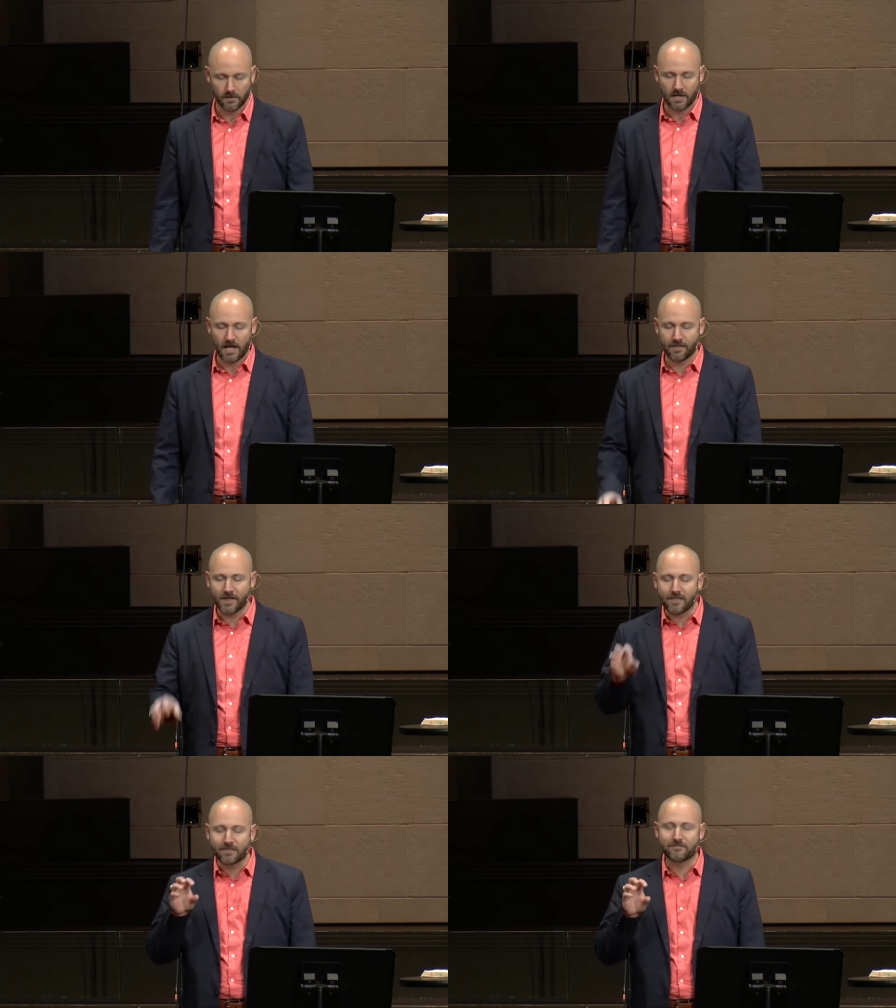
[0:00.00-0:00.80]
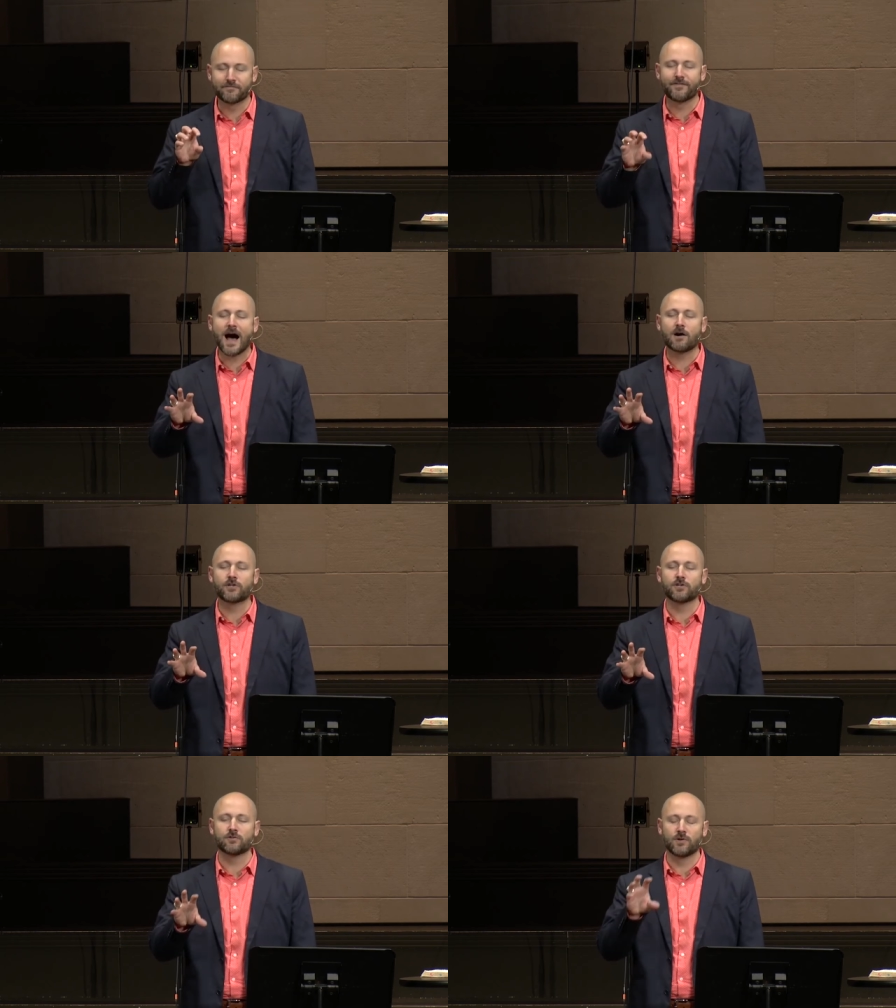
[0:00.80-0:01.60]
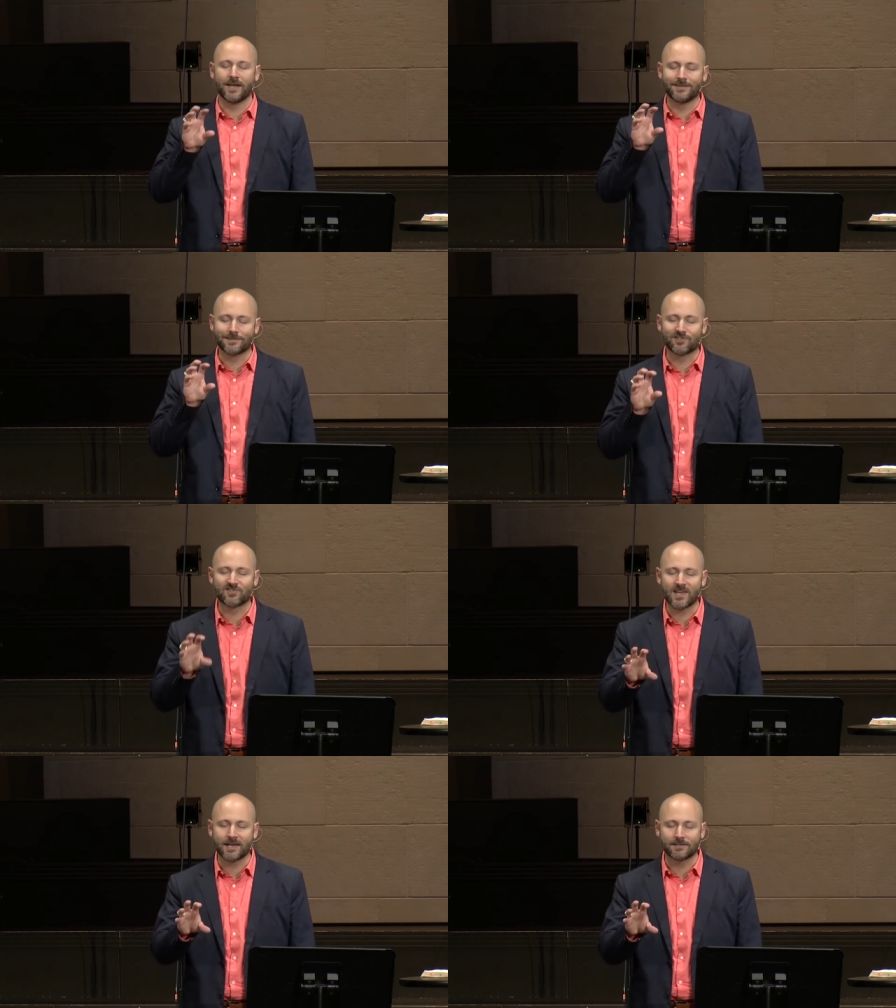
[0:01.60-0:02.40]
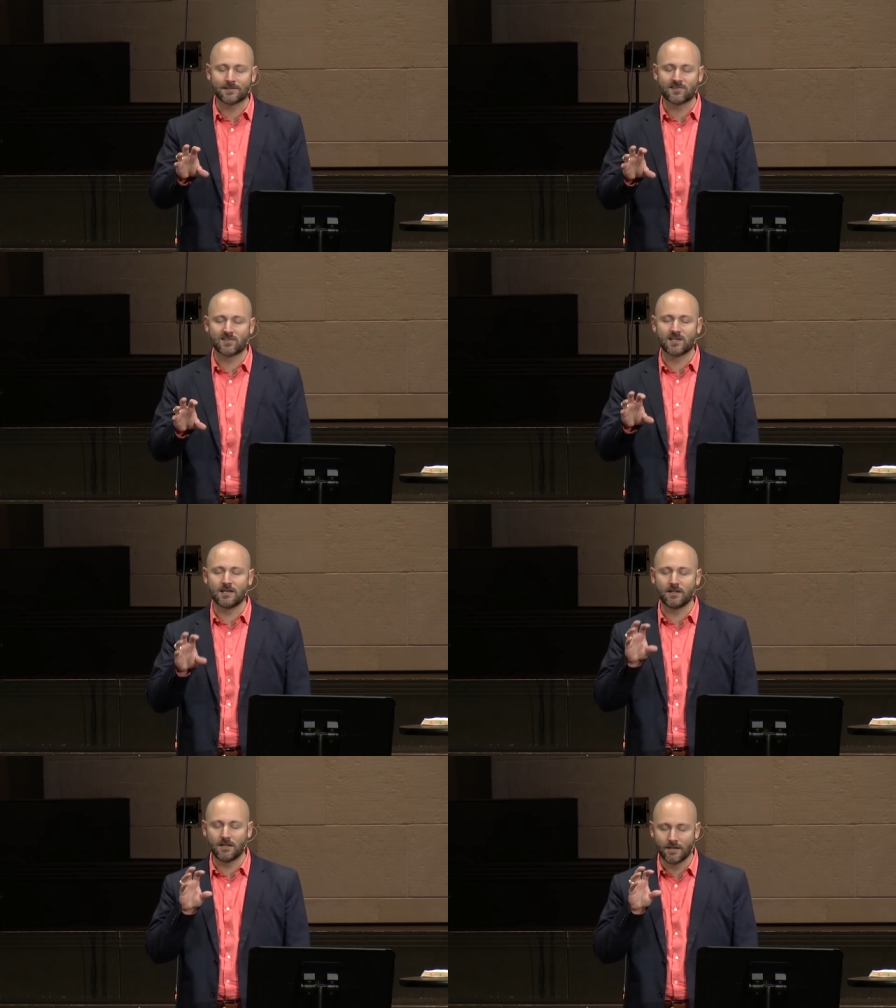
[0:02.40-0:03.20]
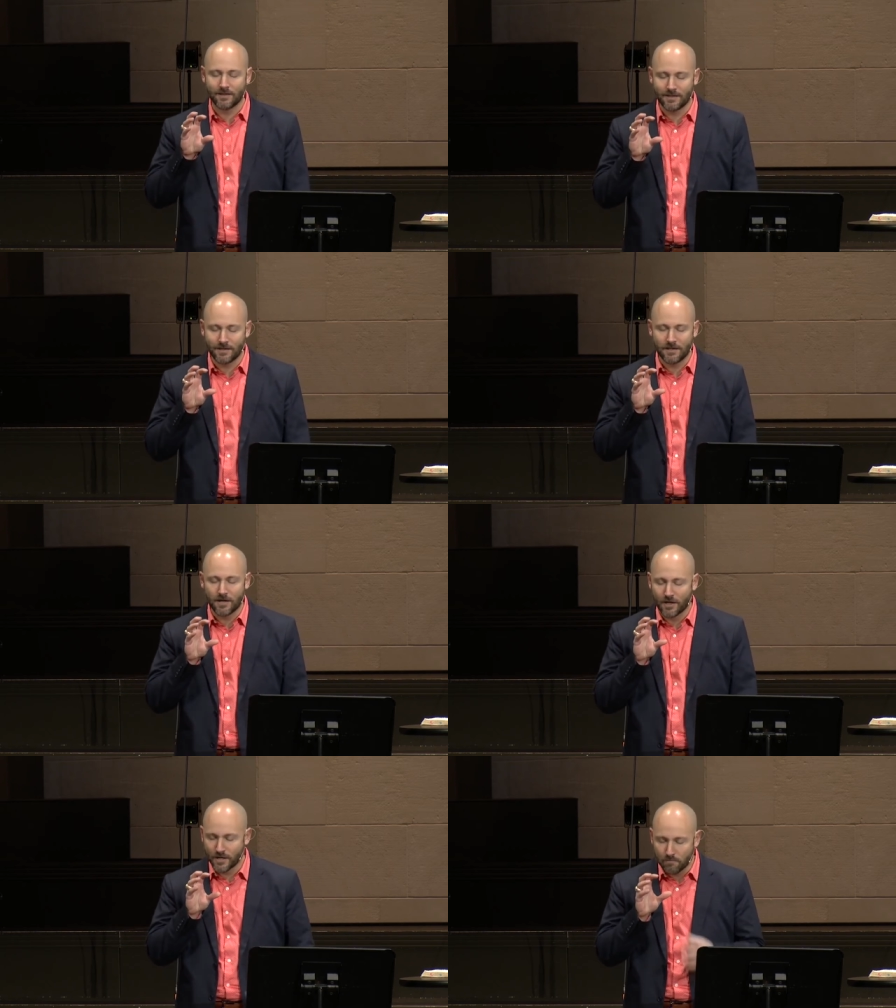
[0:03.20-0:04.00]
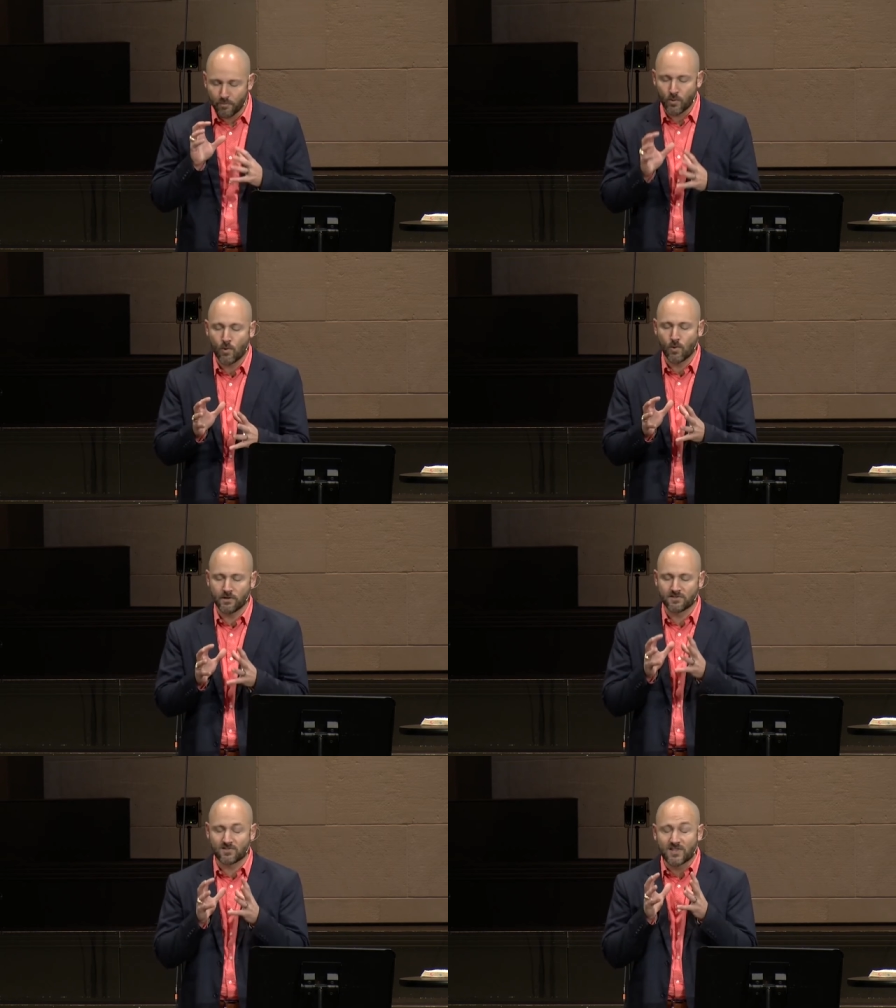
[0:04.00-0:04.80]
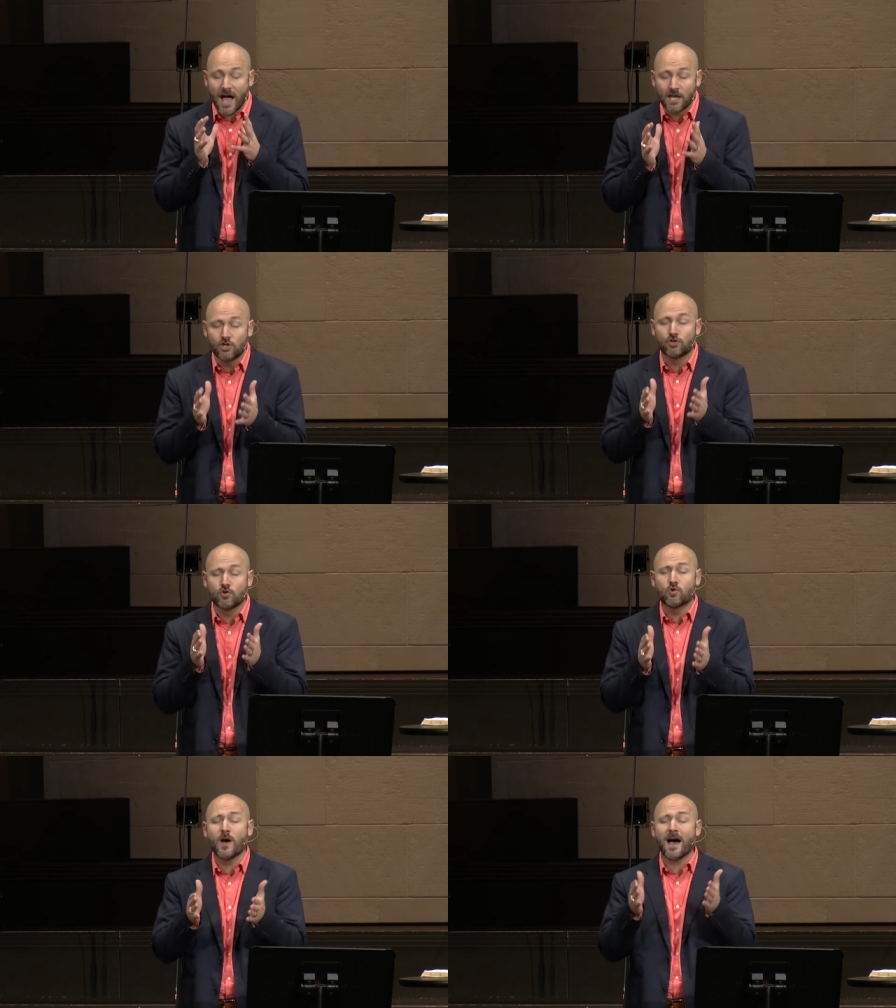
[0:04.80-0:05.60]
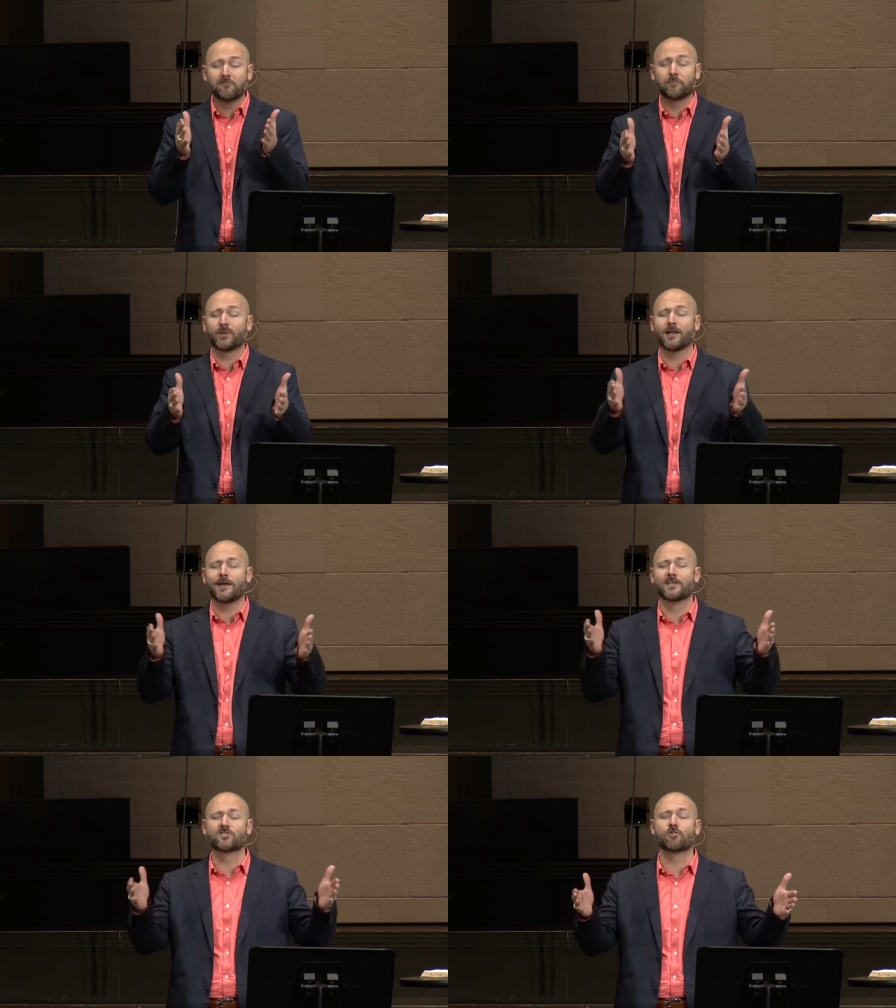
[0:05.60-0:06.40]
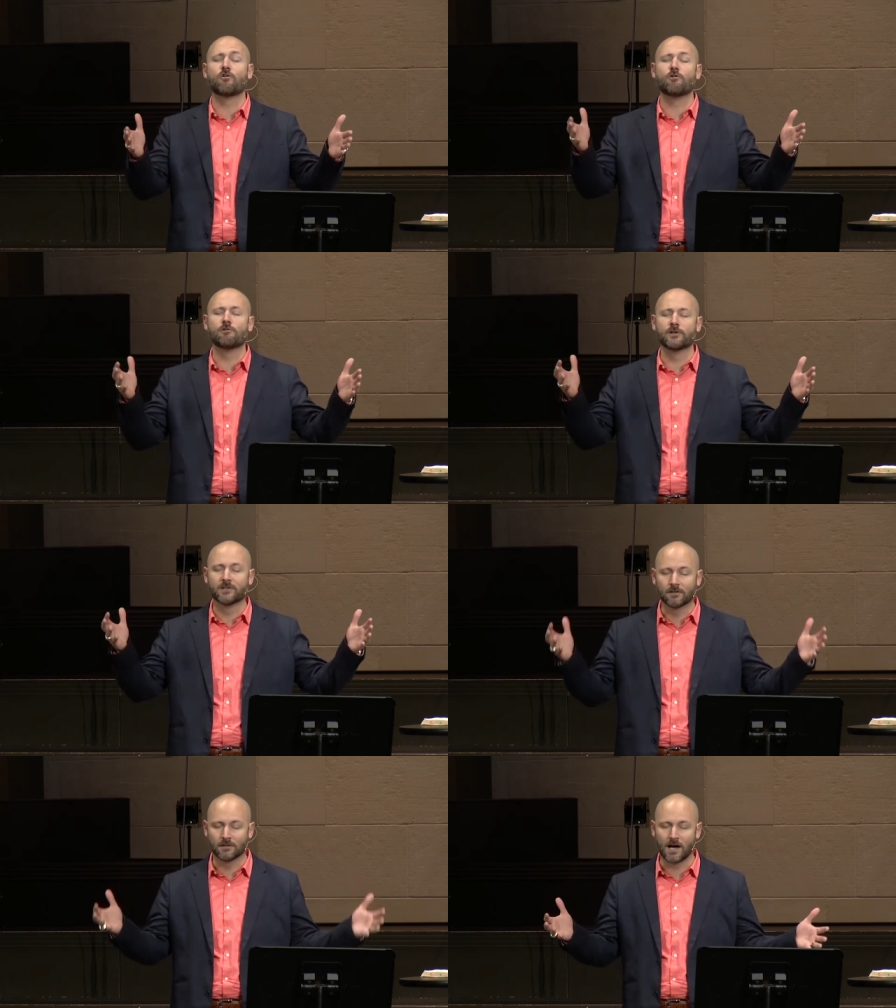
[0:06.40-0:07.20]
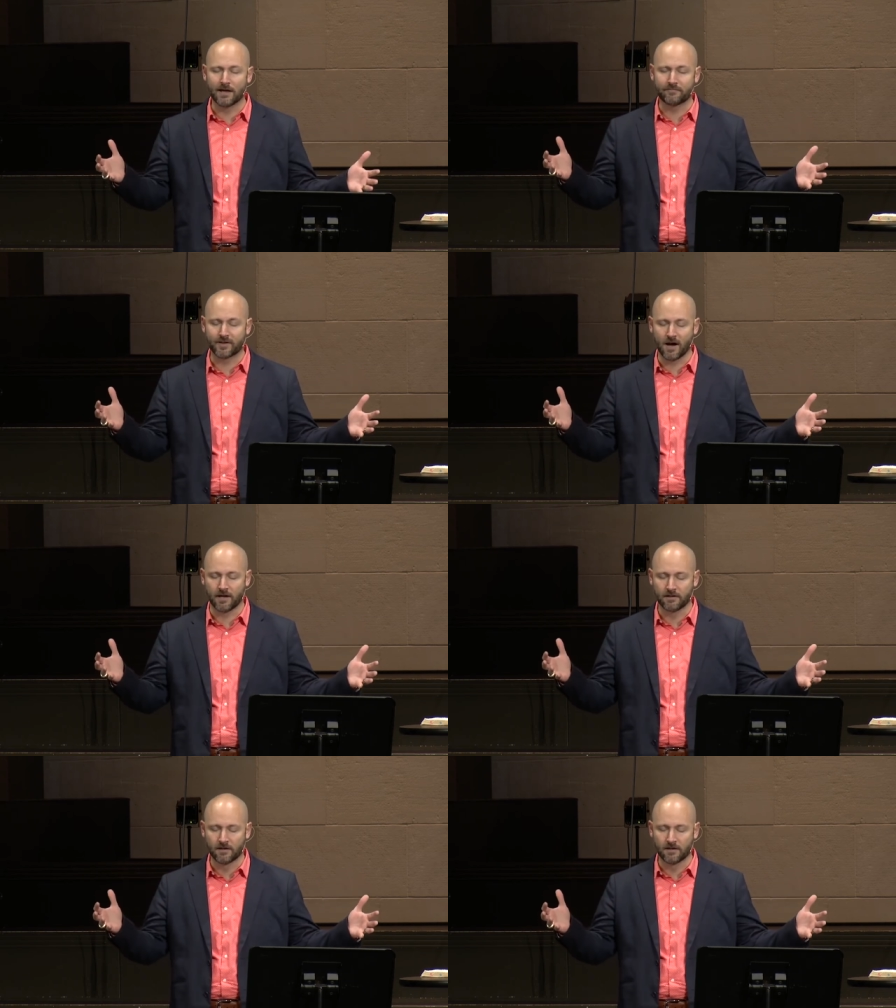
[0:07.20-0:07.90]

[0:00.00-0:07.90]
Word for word: And that the value and the sanctity the importance that you have placed on life, God,